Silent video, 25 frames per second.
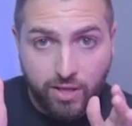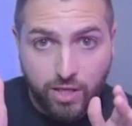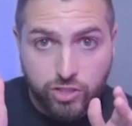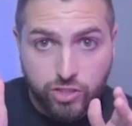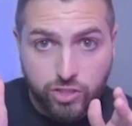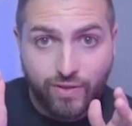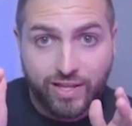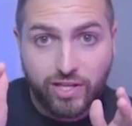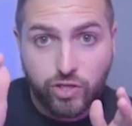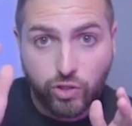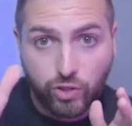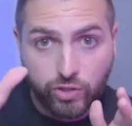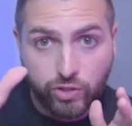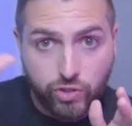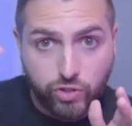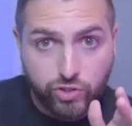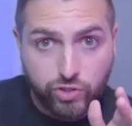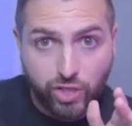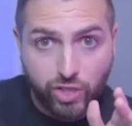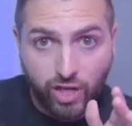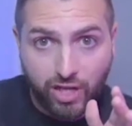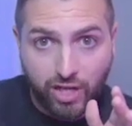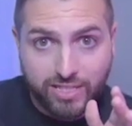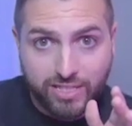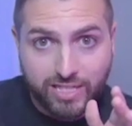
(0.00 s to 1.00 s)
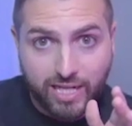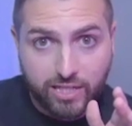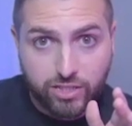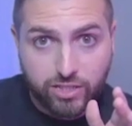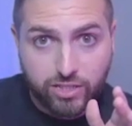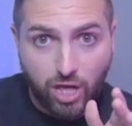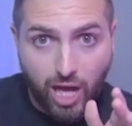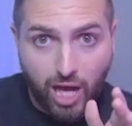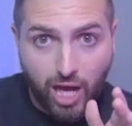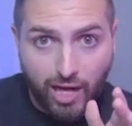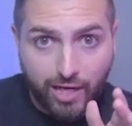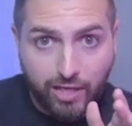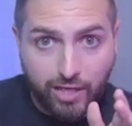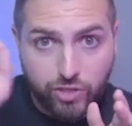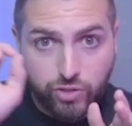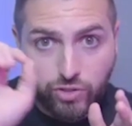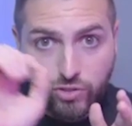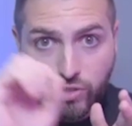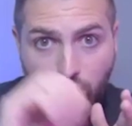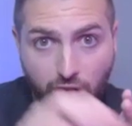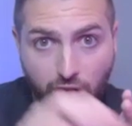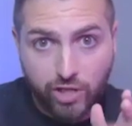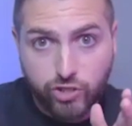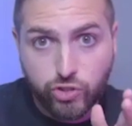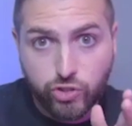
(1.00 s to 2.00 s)
so that you can use it on TikTok and
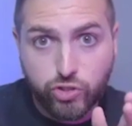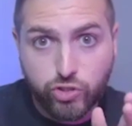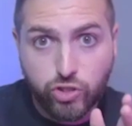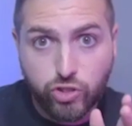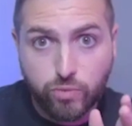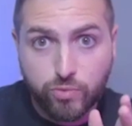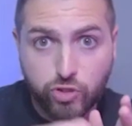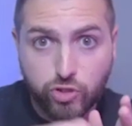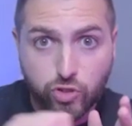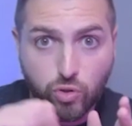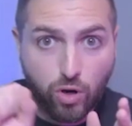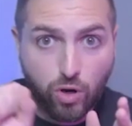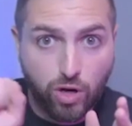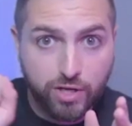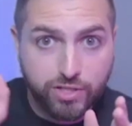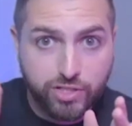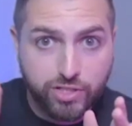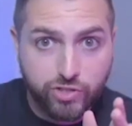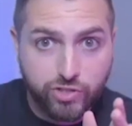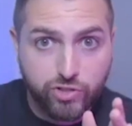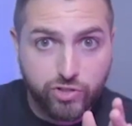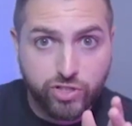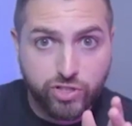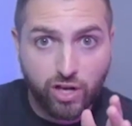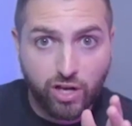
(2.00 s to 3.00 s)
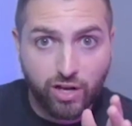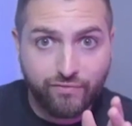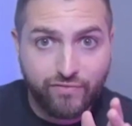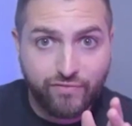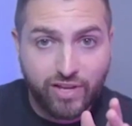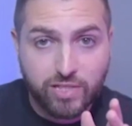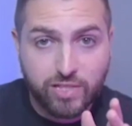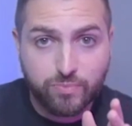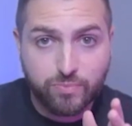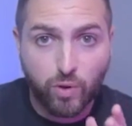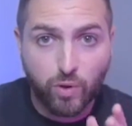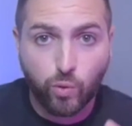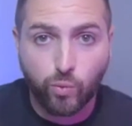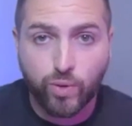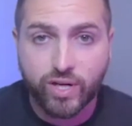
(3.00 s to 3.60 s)
use it on YouTube Shorts and use it on Facebook